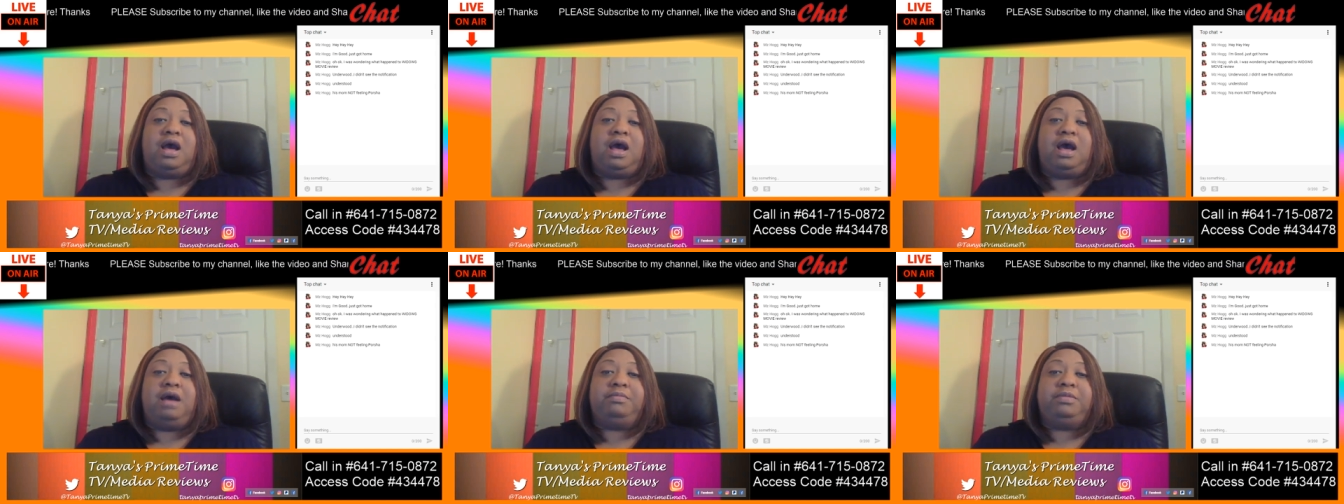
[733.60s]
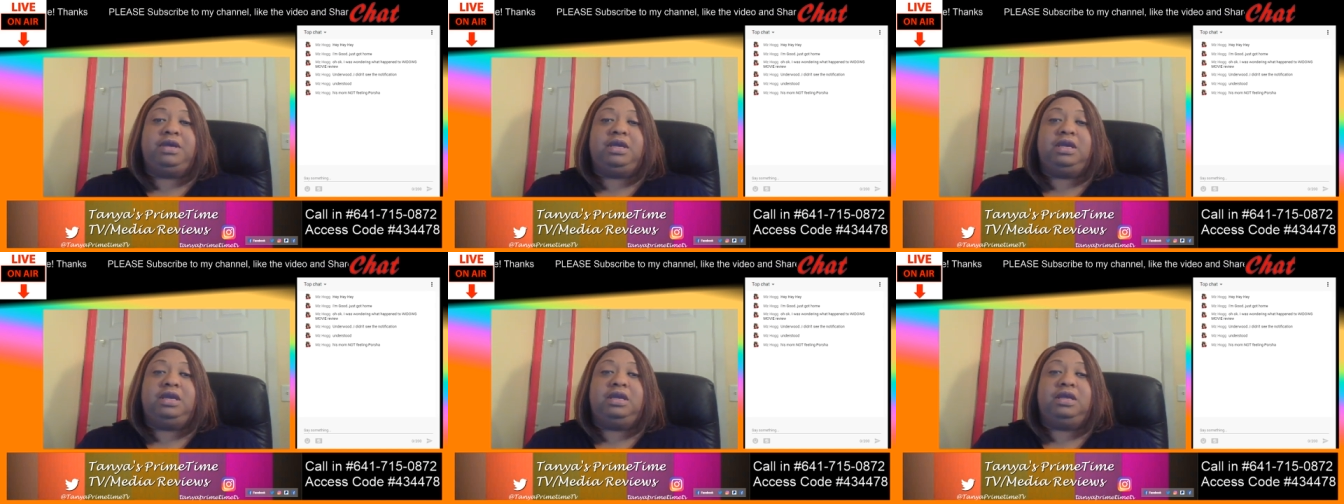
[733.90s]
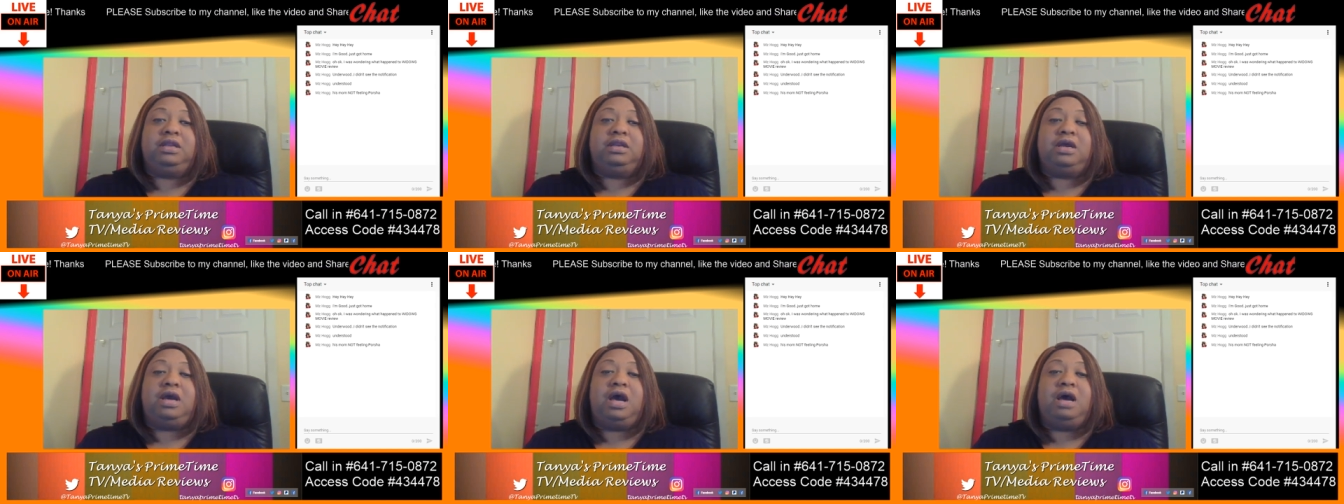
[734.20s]
I
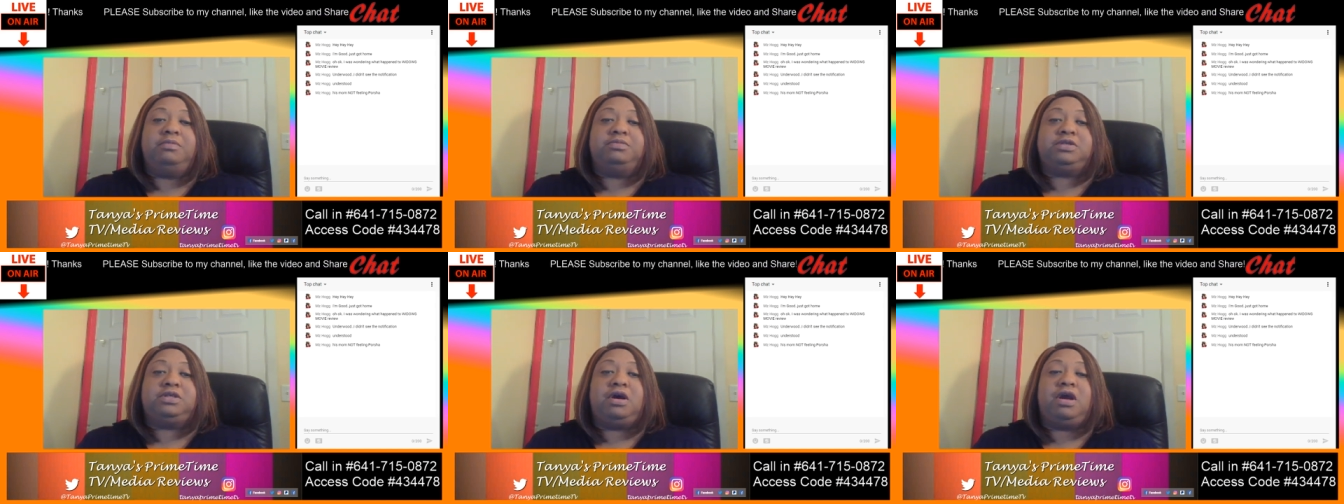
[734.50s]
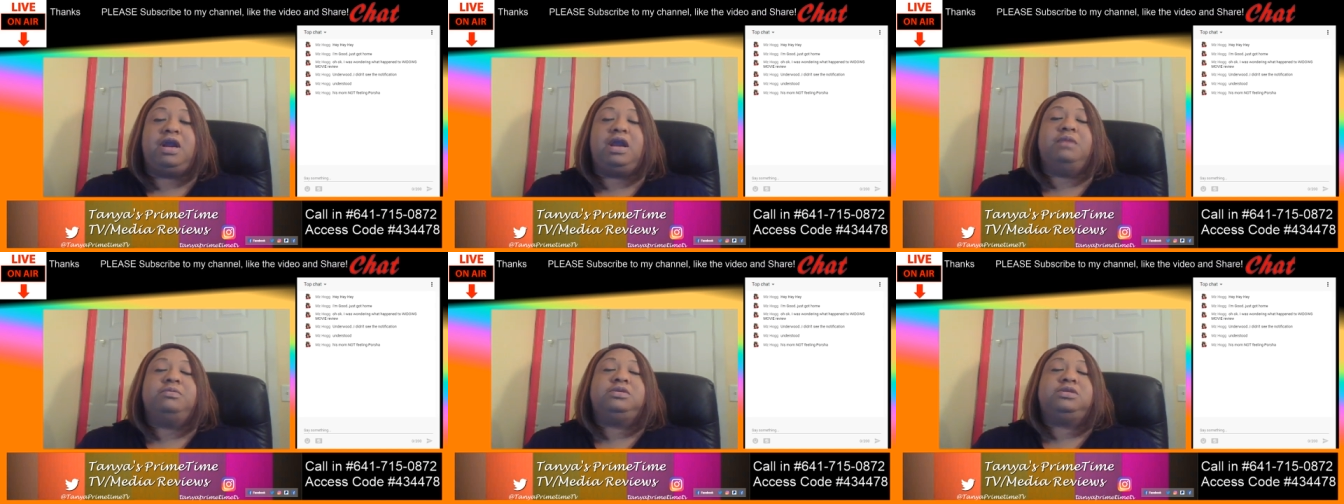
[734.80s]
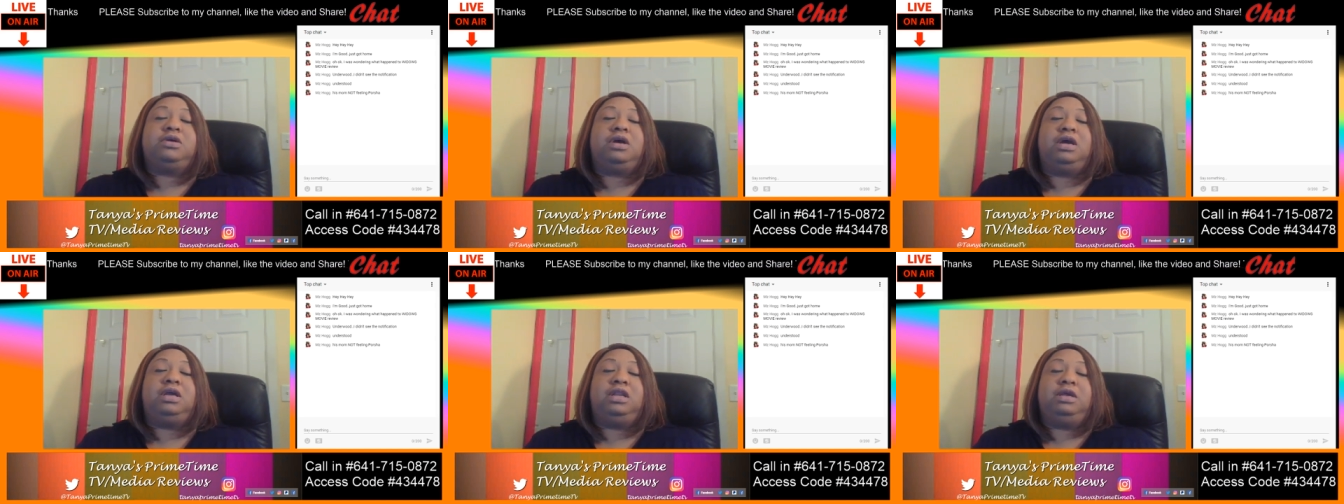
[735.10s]
mean, I'm sorry, I'm
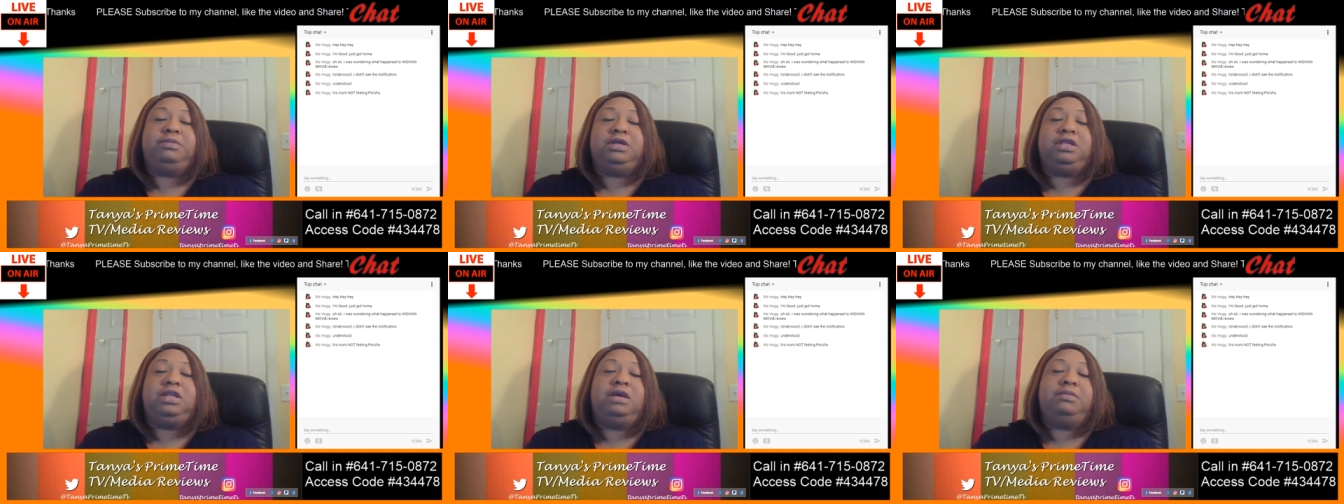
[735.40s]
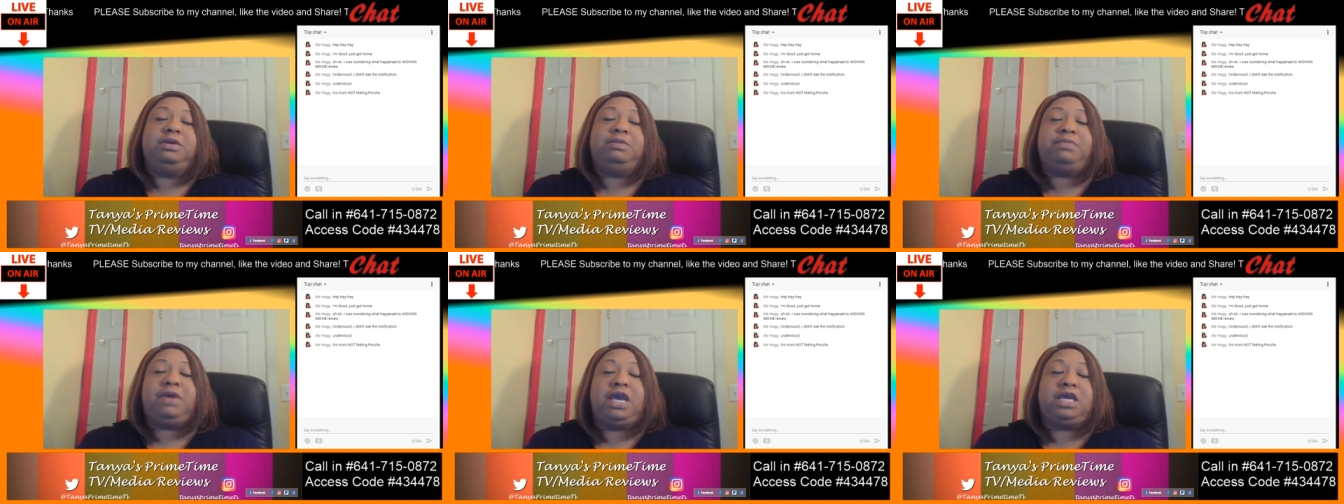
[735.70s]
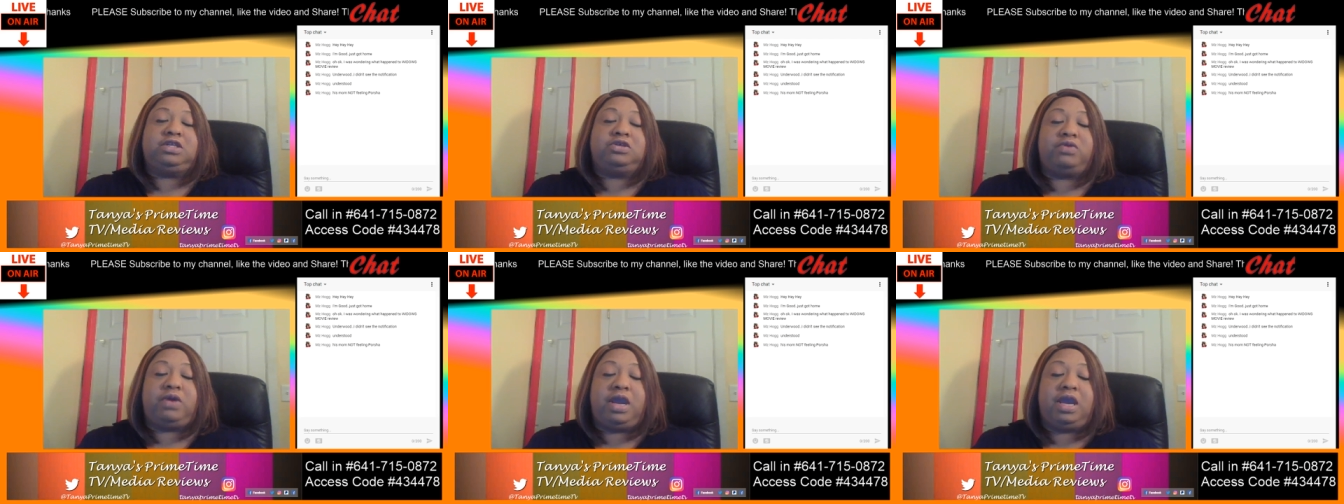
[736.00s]
sorry. Let me let me
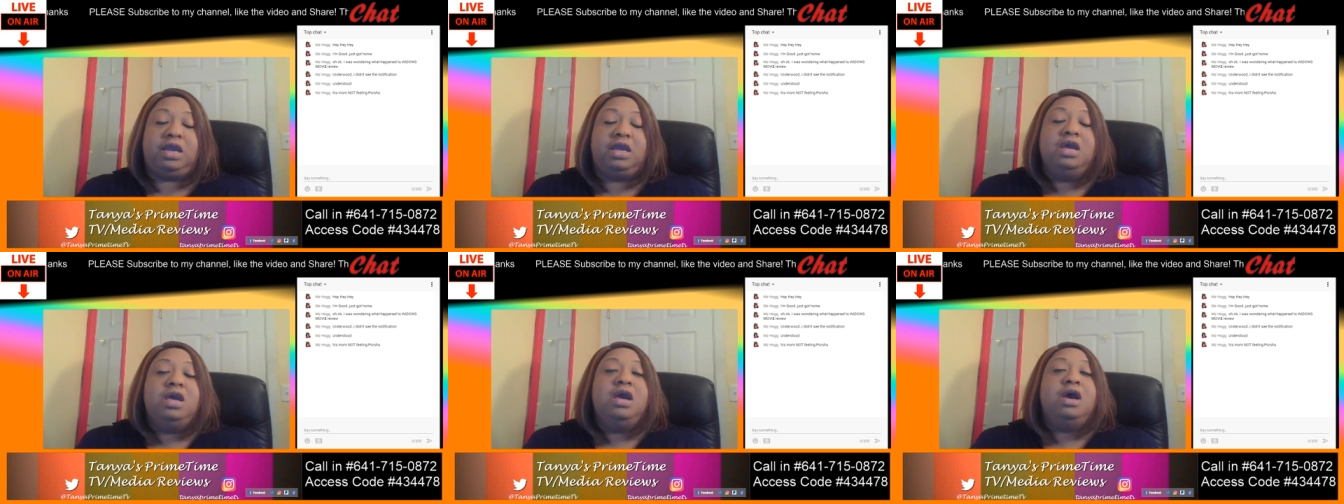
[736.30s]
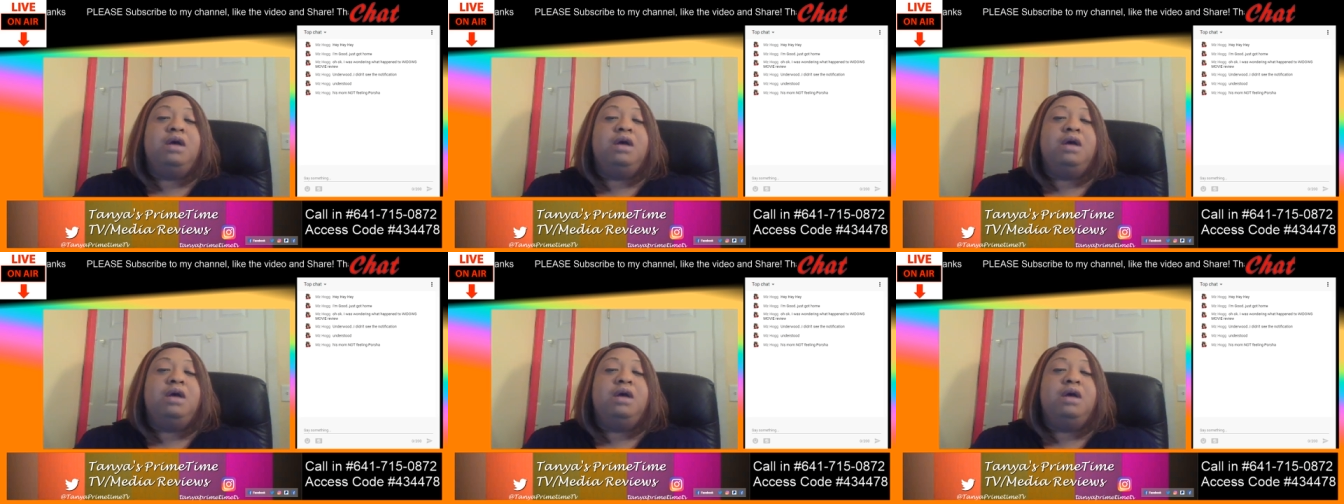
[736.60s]
backtrack.